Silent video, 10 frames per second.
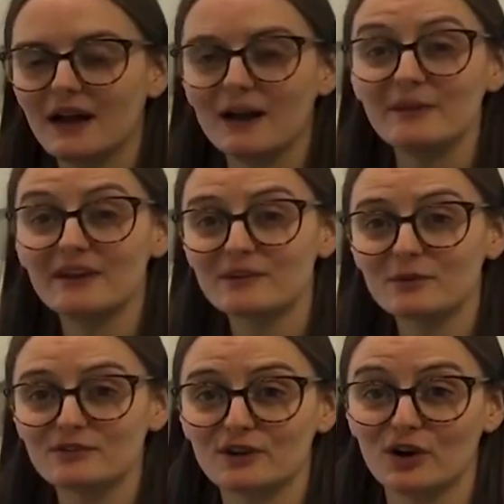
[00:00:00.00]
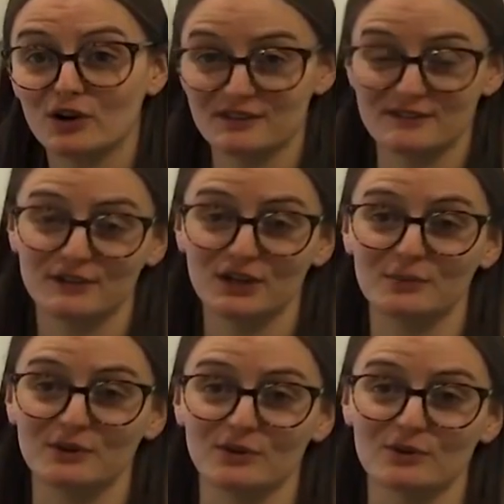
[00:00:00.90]
I'm here in one of our cognitive
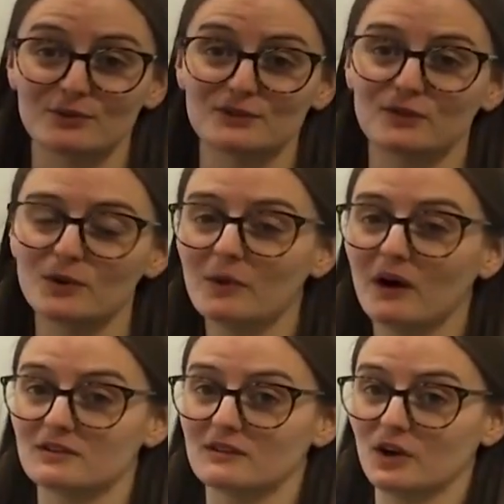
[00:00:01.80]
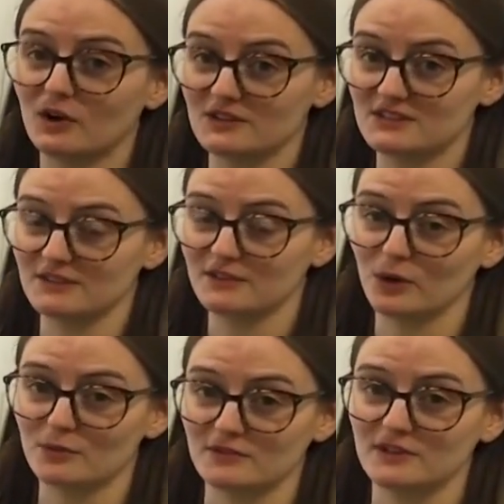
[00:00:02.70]
cubicles, which form part of the cognitive and
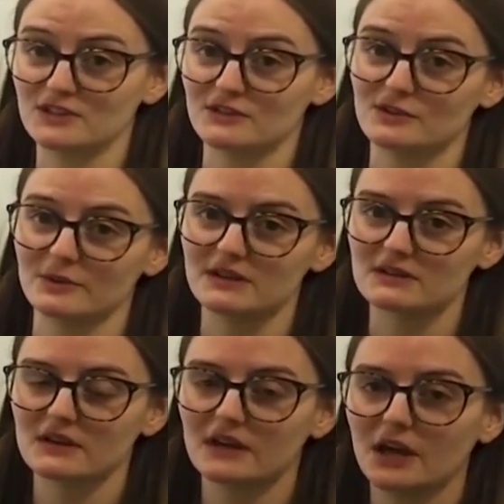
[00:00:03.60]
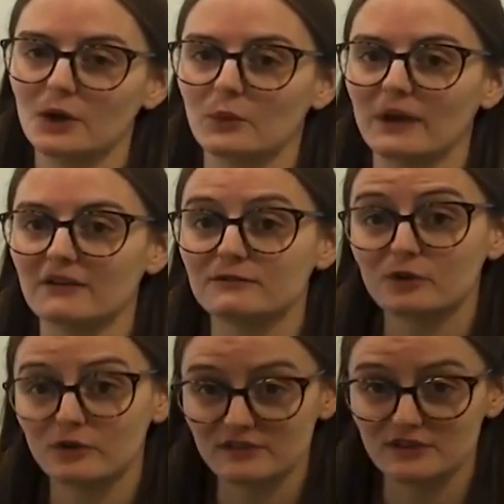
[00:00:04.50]
observation suite. We have
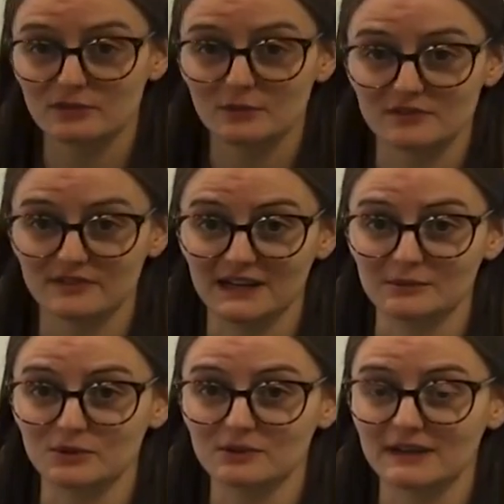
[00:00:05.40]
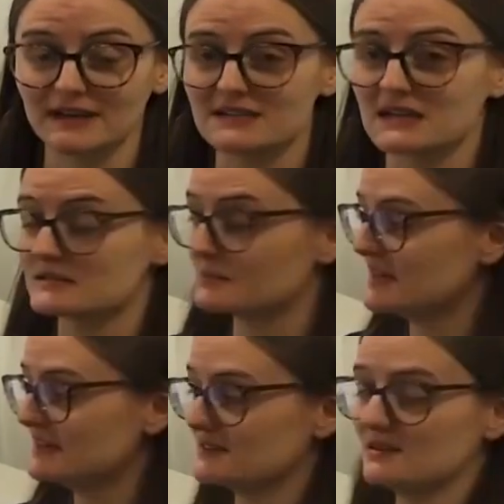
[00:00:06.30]
4 of these rooms available. Each has a
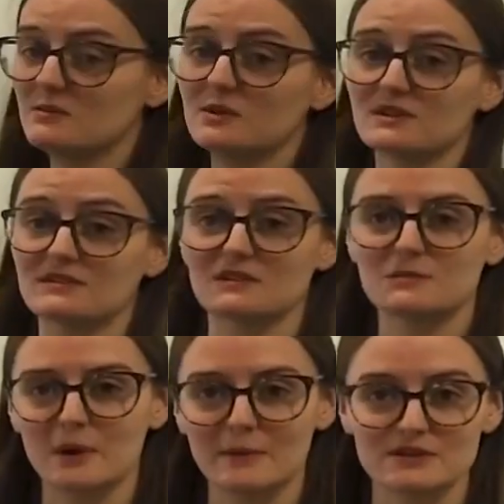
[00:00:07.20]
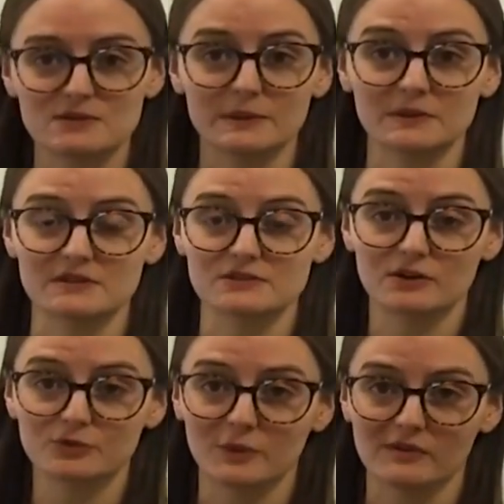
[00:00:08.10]
PC, which has experimental building
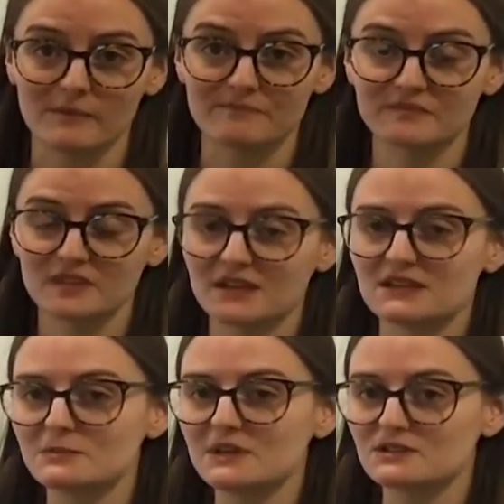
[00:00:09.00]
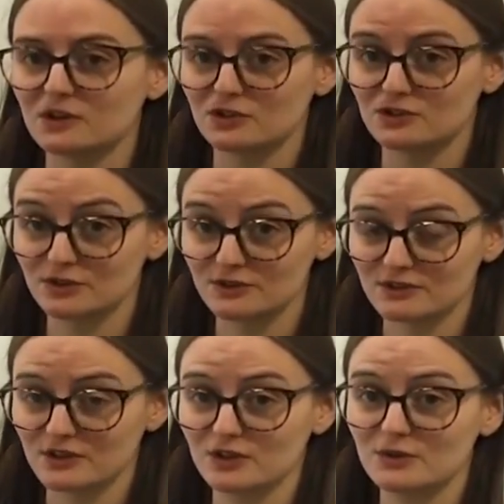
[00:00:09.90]
software on. This means that our
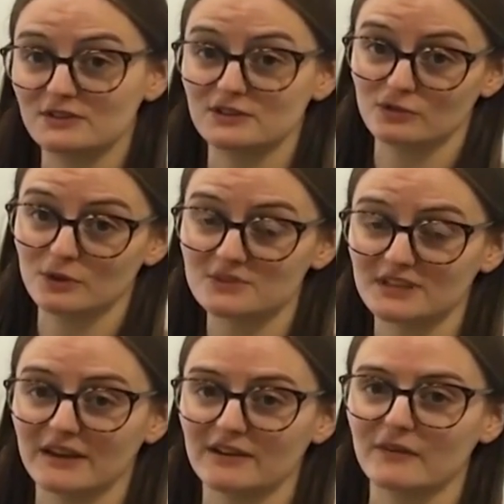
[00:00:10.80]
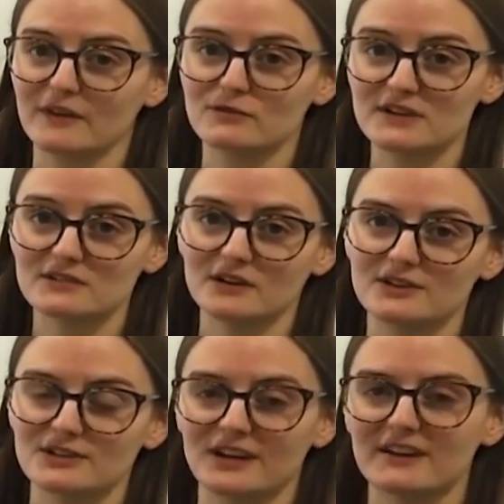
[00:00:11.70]
students can use these rooms to carry out their
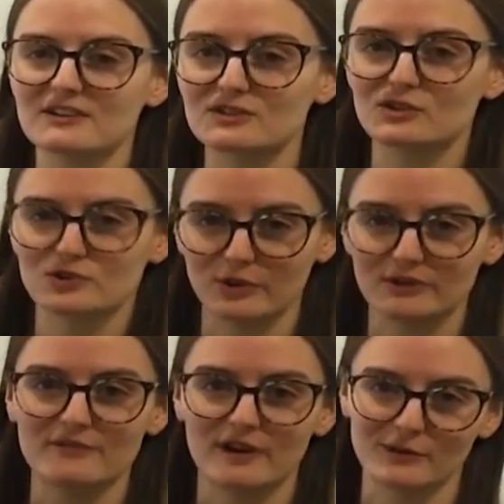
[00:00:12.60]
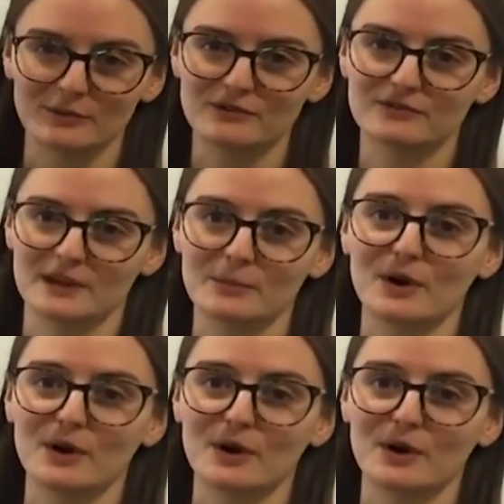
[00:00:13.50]
research in a nice controlled environment for their